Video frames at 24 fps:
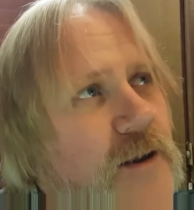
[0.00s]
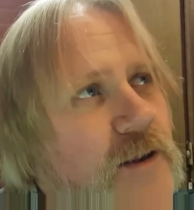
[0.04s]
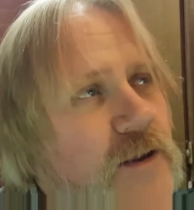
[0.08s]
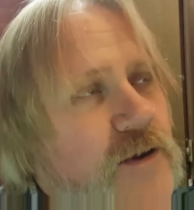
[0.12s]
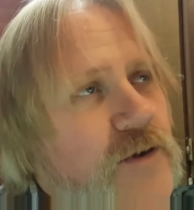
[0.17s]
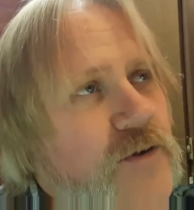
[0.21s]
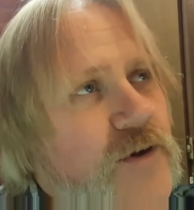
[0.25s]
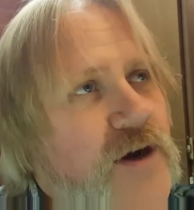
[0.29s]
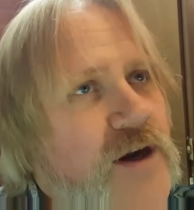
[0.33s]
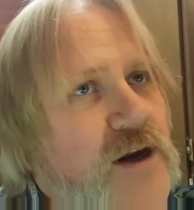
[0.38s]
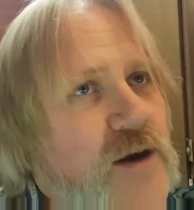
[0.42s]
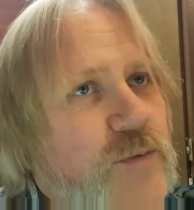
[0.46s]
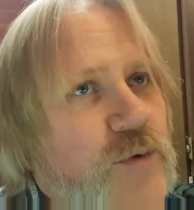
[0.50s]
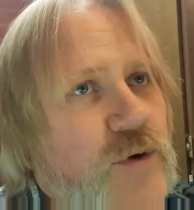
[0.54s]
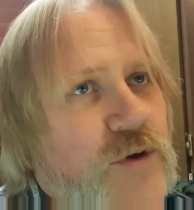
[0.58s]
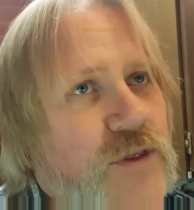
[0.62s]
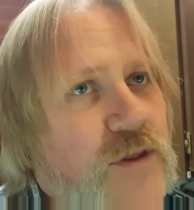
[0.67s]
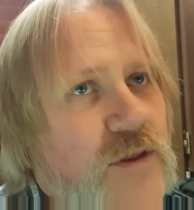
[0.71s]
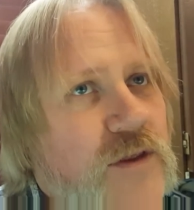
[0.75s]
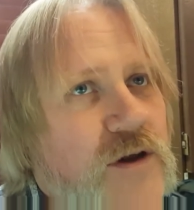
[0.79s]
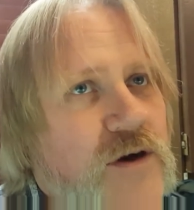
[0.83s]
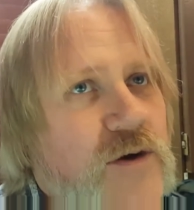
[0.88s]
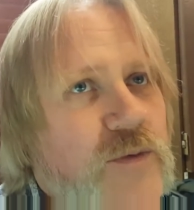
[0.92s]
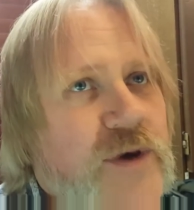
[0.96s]
you end up with
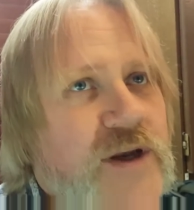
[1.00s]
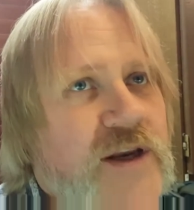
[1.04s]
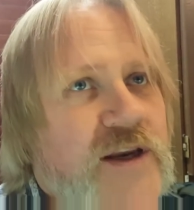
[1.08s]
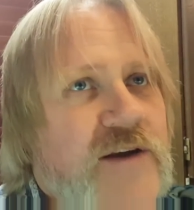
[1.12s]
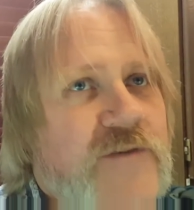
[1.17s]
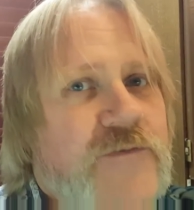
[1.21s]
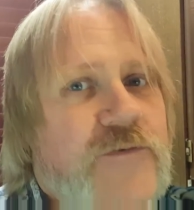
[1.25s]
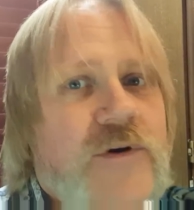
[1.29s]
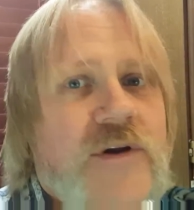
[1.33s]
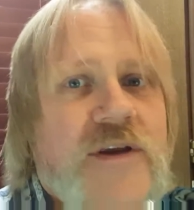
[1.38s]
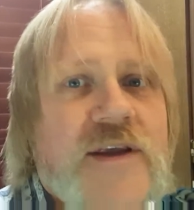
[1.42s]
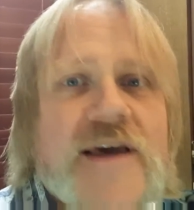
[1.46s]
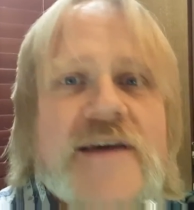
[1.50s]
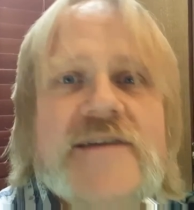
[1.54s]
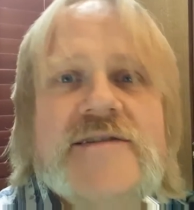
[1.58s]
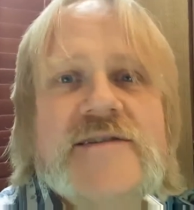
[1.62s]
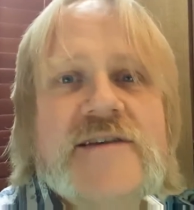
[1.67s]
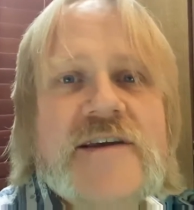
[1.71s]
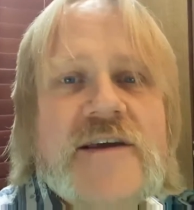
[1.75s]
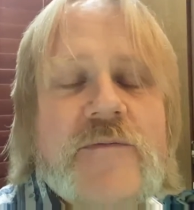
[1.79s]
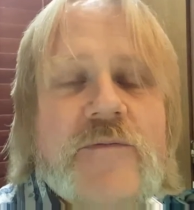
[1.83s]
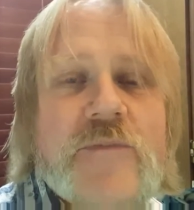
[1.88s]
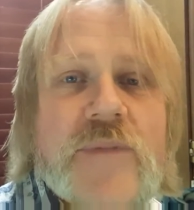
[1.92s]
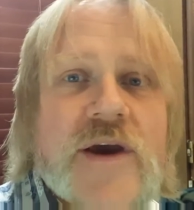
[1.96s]
a little bit different
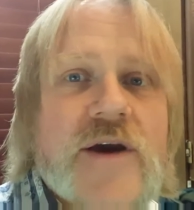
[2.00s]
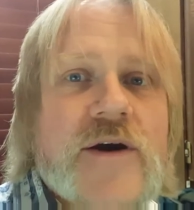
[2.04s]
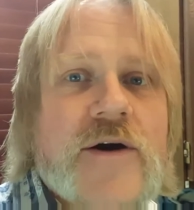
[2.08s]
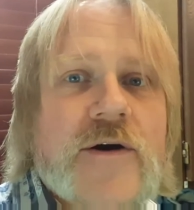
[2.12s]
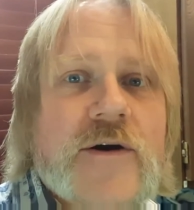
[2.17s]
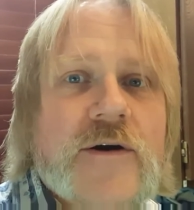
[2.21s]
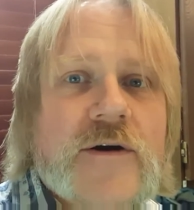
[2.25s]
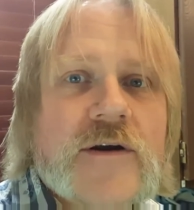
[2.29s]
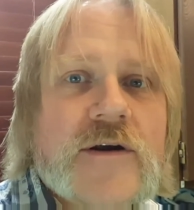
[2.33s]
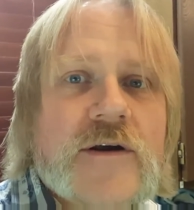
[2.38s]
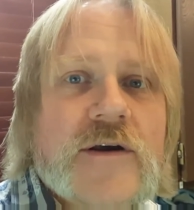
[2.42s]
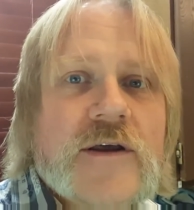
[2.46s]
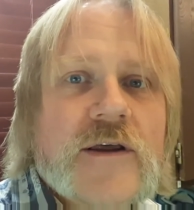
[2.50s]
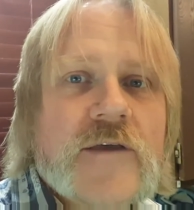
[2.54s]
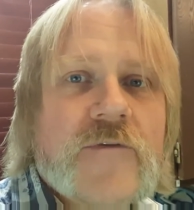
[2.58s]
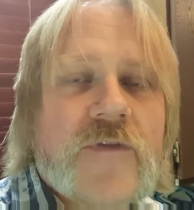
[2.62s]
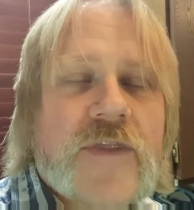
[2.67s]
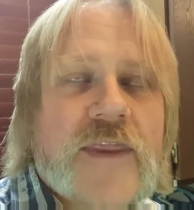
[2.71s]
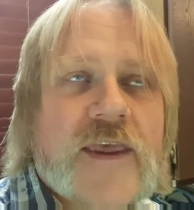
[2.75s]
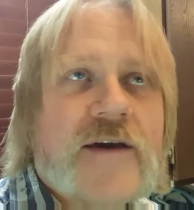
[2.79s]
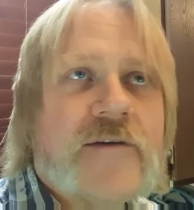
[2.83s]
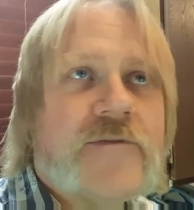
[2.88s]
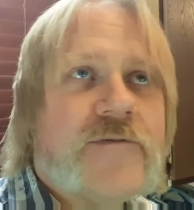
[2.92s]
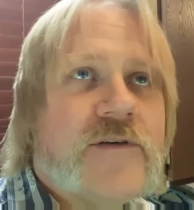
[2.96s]
tasting beer
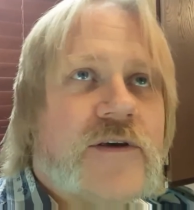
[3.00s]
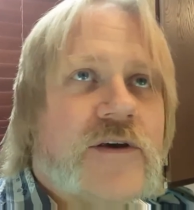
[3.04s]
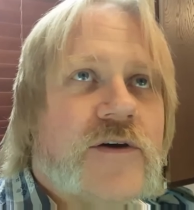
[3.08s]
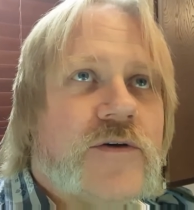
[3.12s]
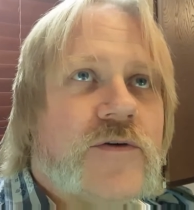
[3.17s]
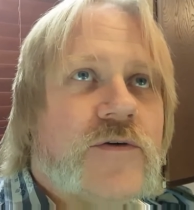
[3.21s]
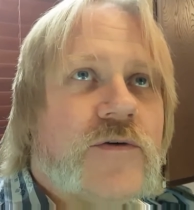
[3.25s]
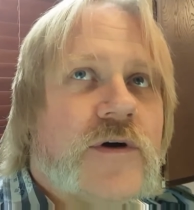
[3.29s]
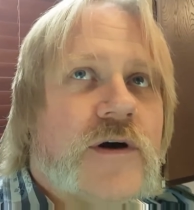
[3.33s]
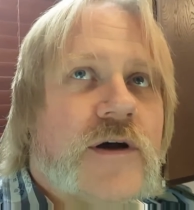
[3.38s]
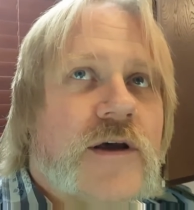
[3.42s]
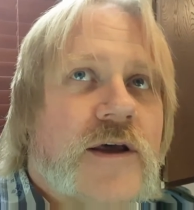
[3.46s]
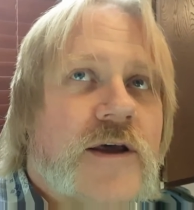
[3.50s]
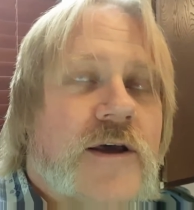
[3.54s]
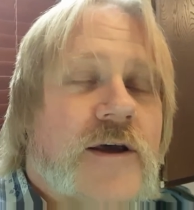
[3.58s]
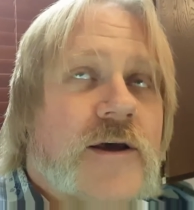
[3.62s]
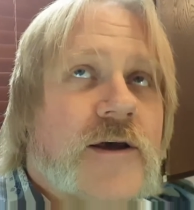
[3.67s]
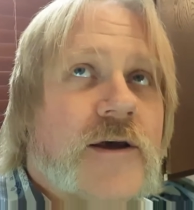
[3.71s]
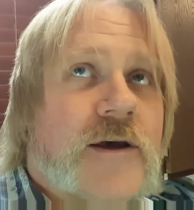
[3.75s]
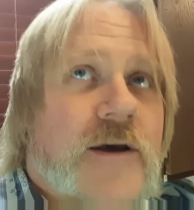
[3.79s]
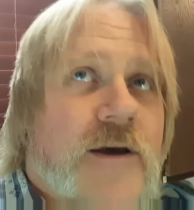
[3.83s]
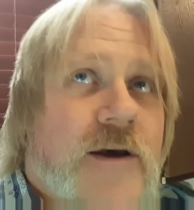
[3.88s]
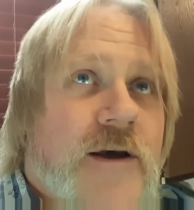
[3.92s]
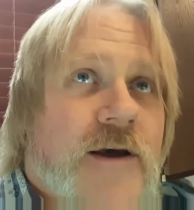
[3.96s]
if you
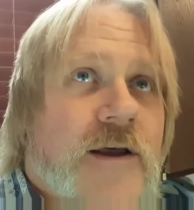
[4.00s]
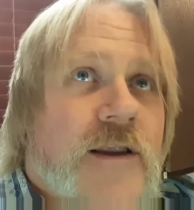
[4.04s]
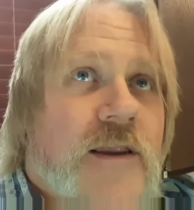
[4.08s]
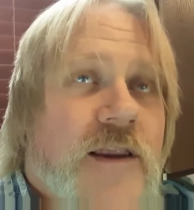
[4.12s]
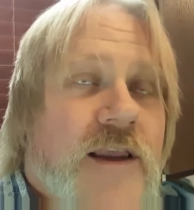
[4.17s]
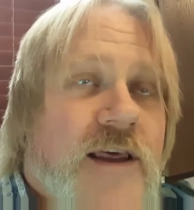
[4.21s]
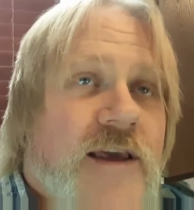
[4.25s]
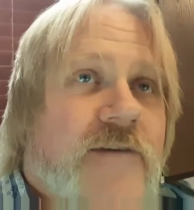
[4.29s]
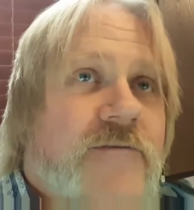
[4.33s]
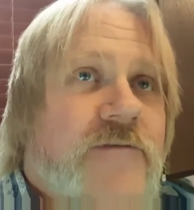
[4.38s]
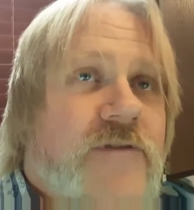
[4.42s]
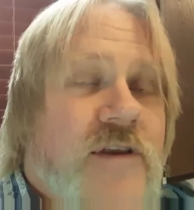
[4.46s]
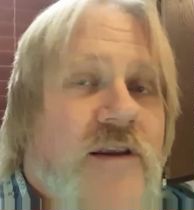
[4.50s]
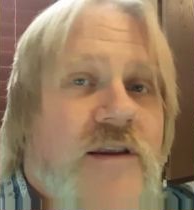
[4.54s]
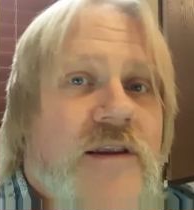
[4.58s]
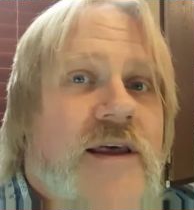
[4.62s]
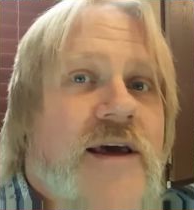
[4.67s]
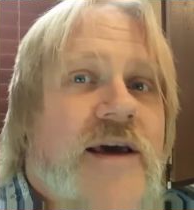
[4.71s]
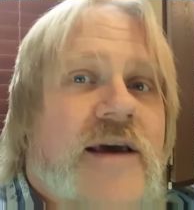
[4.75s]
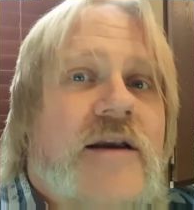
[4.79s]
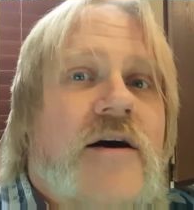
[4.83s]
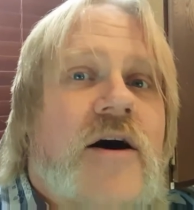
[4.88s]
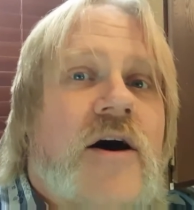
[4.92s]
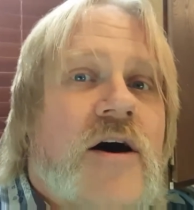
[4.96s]
leave the
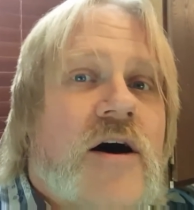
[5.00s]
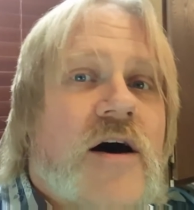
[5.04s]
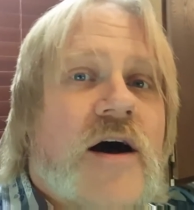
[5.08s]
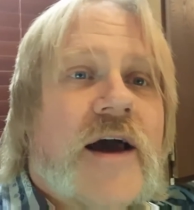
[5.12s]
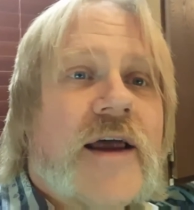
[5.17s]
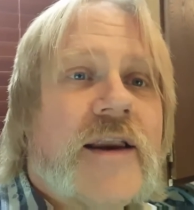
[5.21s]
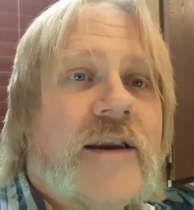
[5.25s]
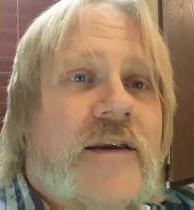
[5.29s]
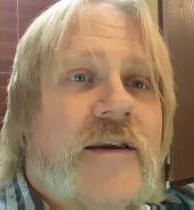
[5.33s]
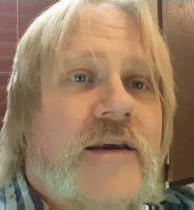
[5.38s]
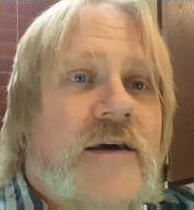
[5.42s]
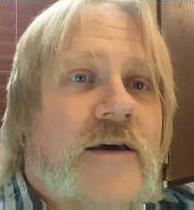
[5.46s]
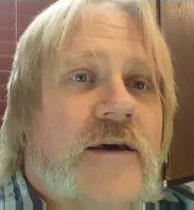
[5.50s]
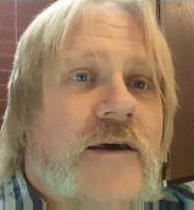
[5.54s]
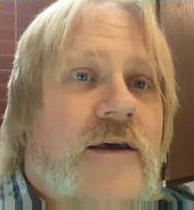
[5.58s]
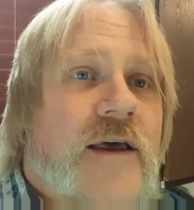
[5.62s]
lid on